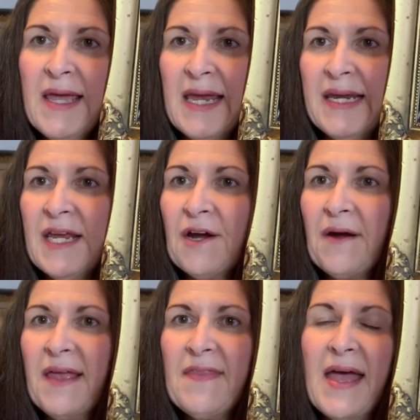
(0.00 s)
in here.
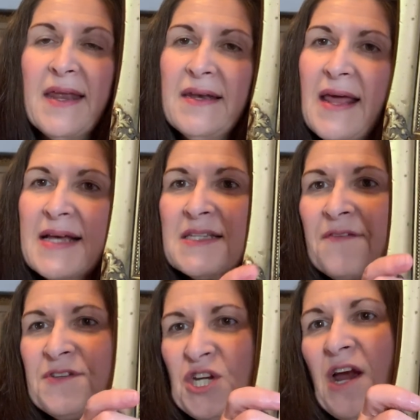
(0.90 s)
And then as
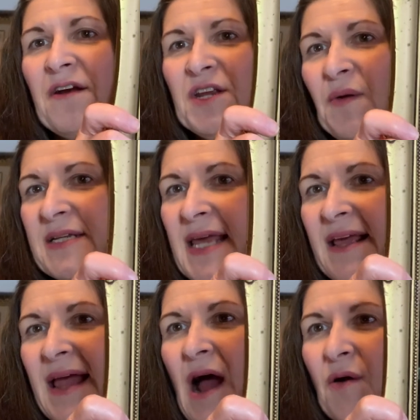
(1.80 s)
I've shared, you know, I
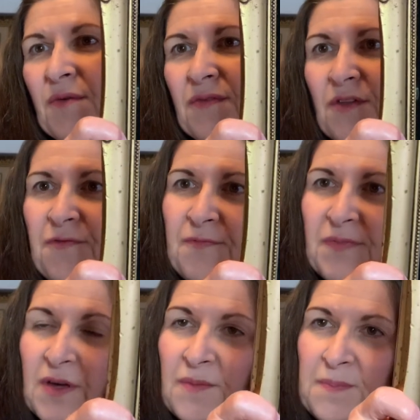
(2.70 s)
take out the,
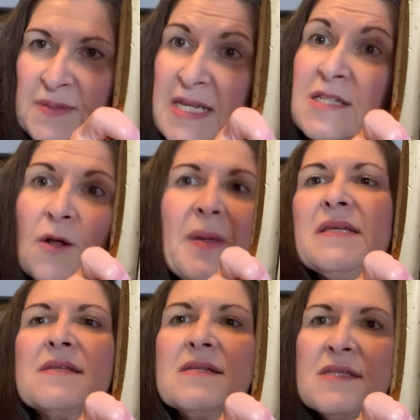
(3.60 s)
the seasonal
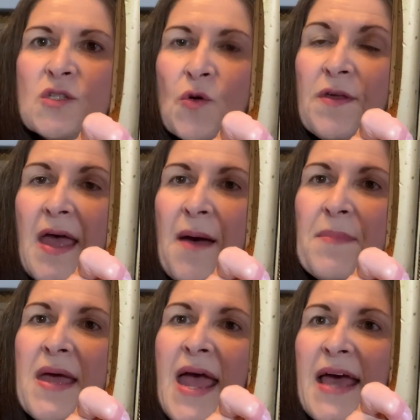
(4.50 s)
pieces and store
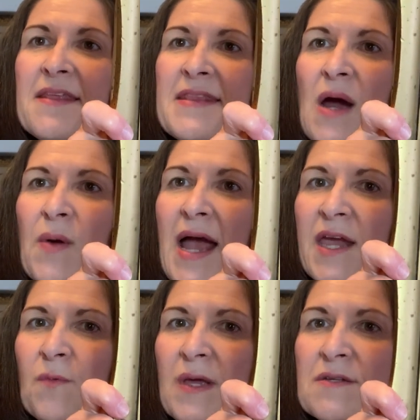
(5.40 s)
them. And then that way I
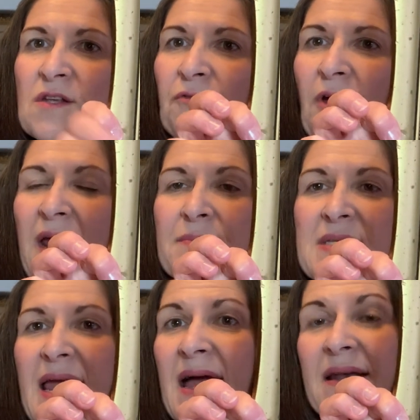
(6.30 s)
can reuse the frames.
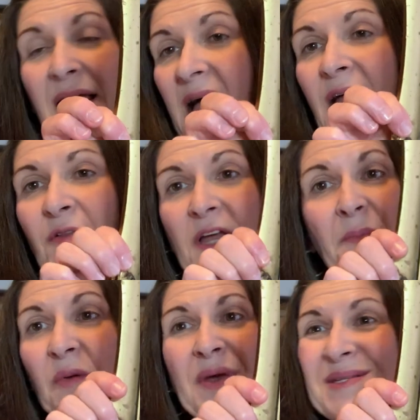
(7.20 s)
And I don't think
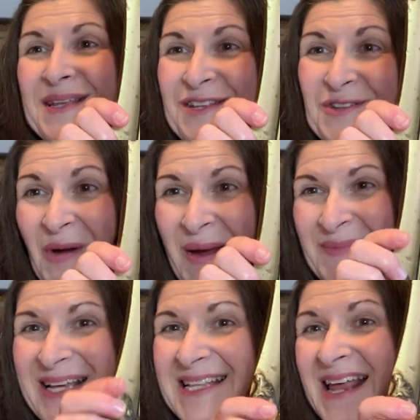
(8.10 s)
I'll be reusing this frame
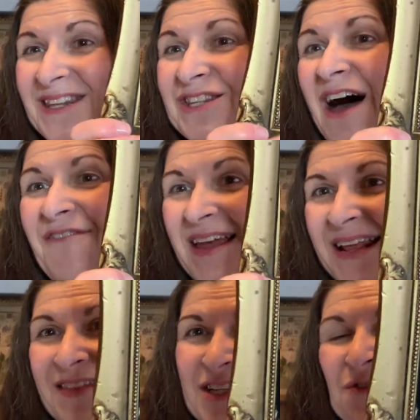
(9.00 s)
because I love it
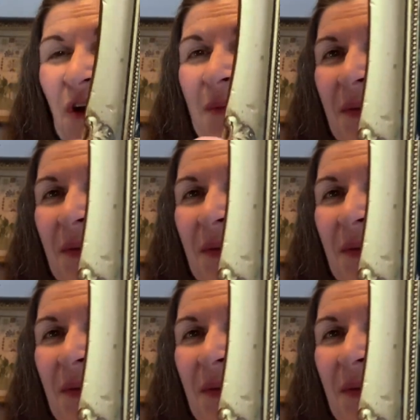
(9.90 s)
in this frame.